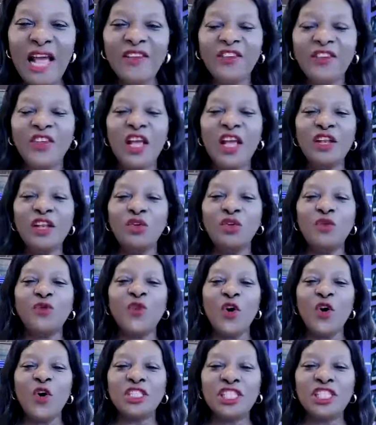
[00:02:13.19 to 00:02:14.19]
I send
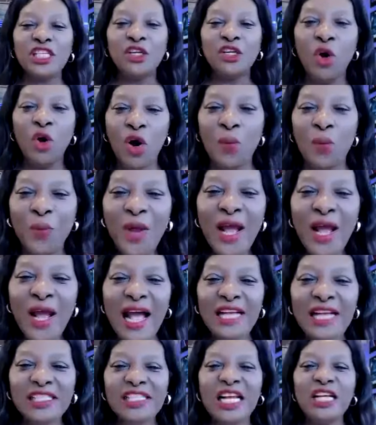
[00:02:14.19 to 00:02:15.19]
you forth in hope.
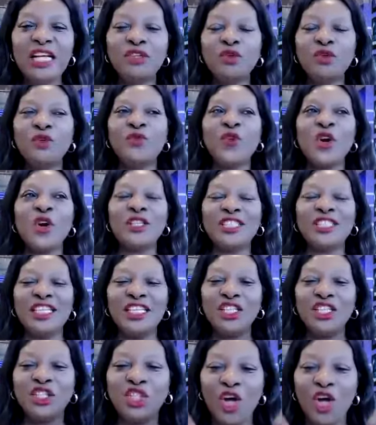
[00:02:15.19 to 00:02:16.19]
I send you forth
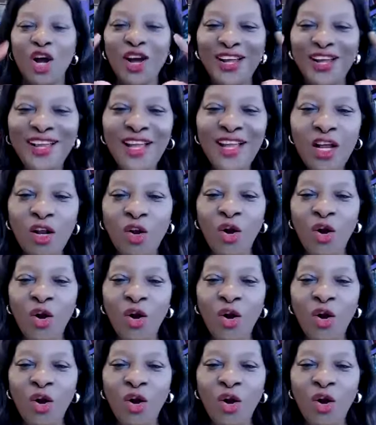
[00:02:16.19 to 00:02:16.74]
in joy.